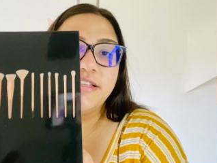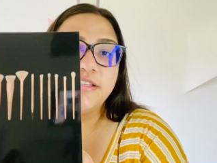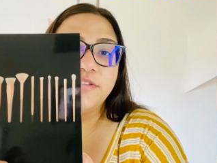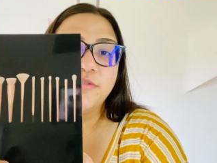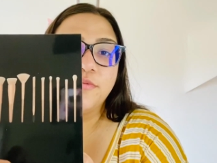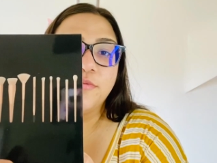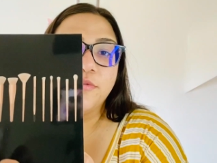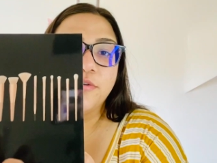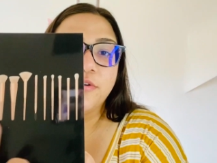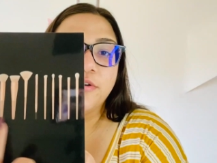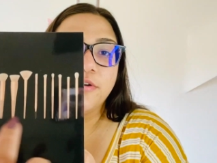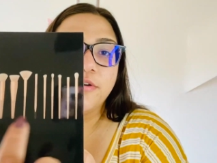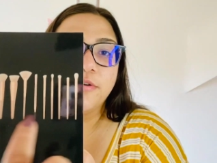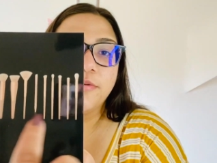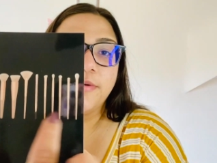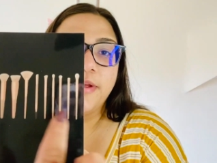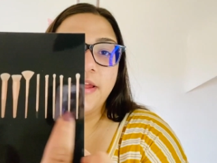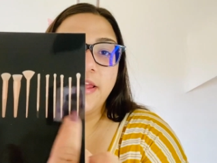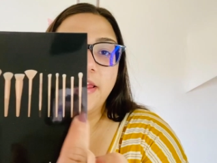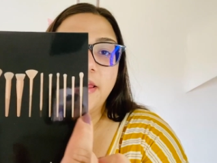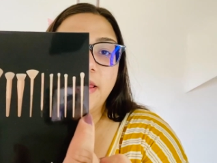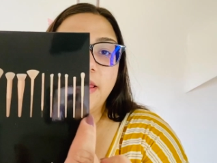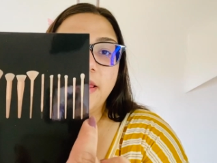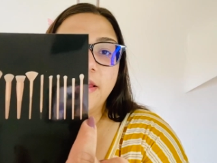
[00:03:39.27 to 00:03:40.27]
order
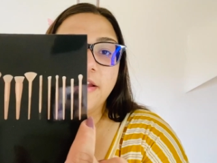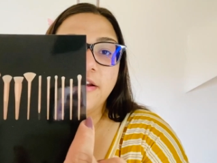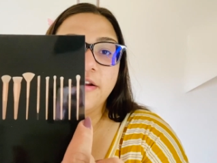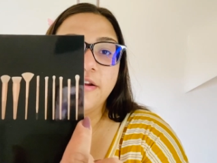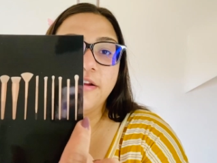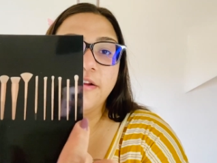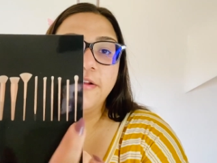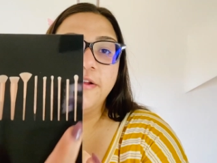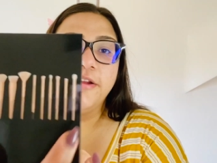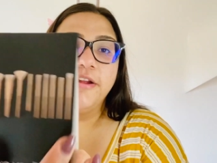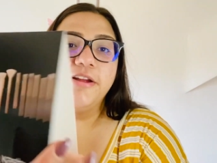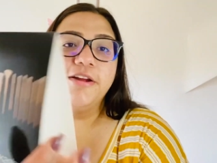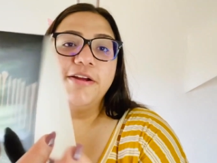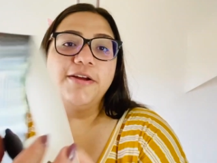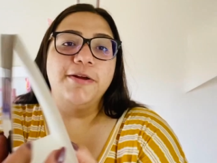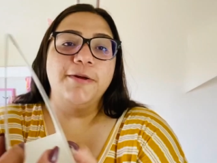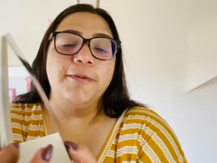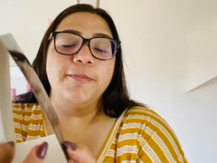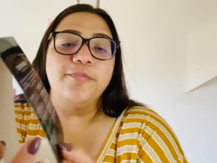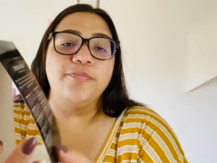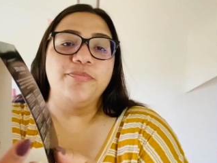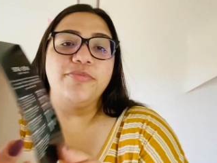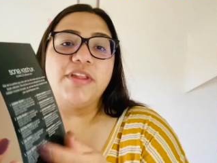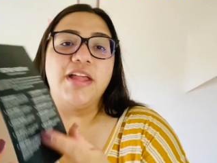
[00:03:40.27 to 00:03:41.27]
right here.
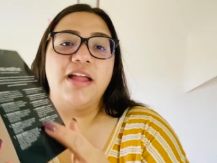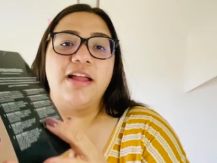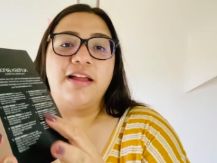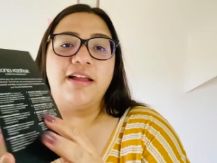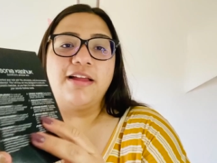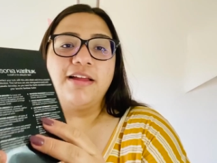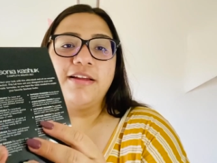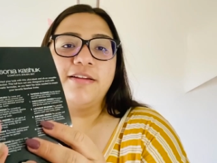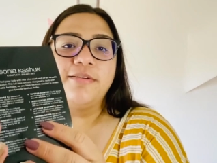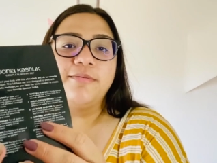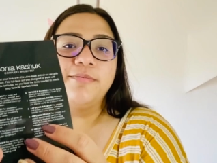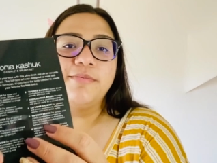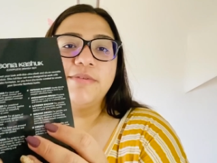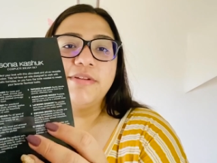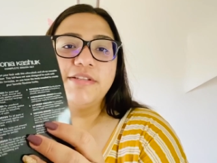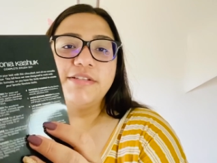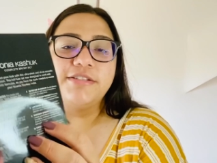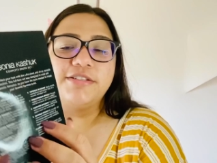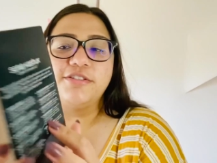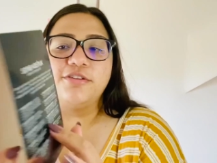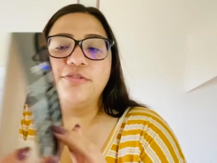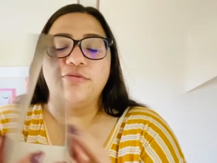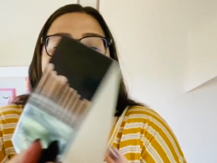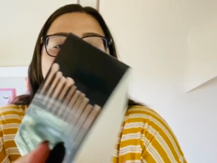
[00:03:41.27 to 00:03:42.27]

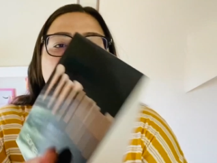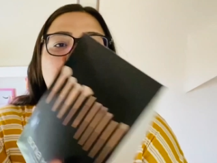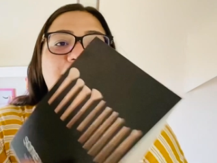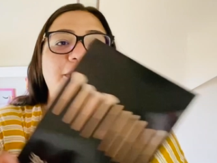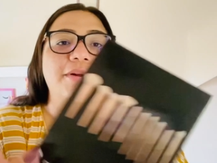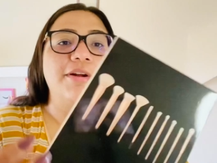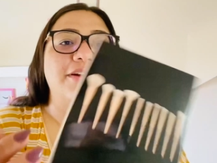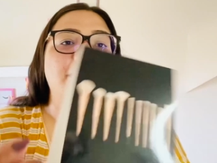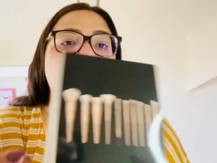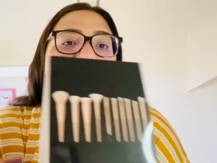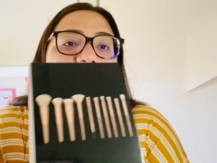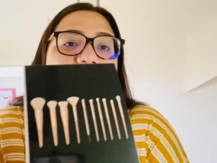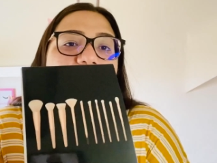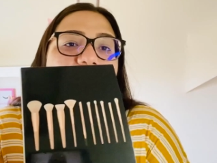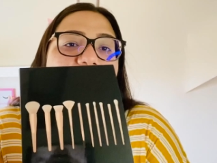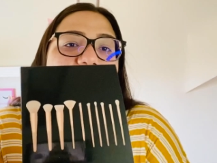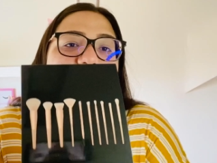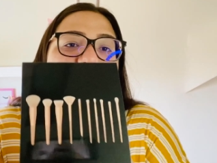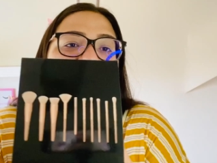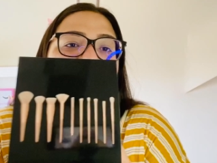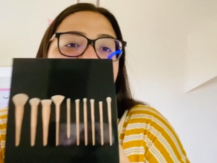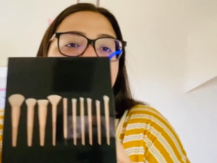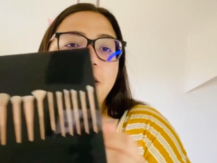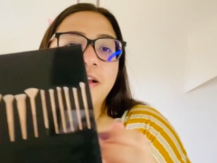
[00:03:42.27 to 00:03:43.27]
So
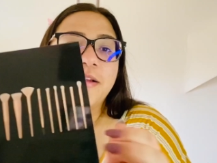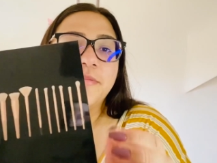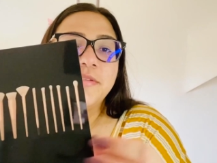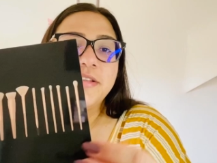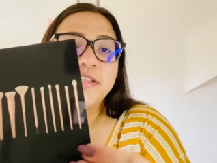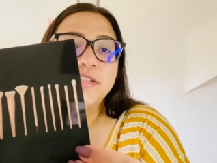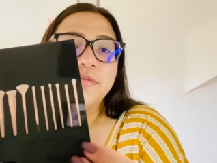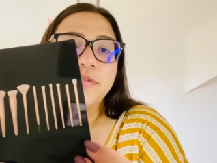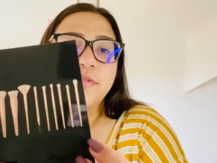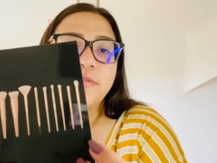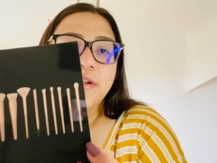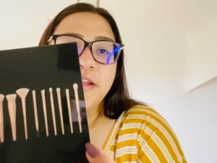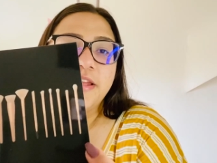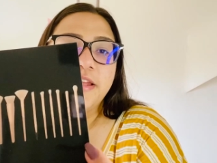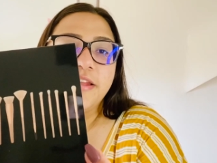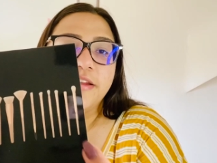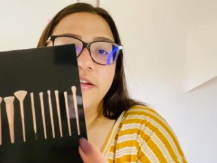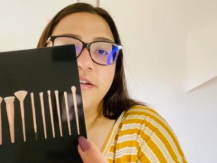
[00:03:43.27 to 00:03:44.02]
this one right here,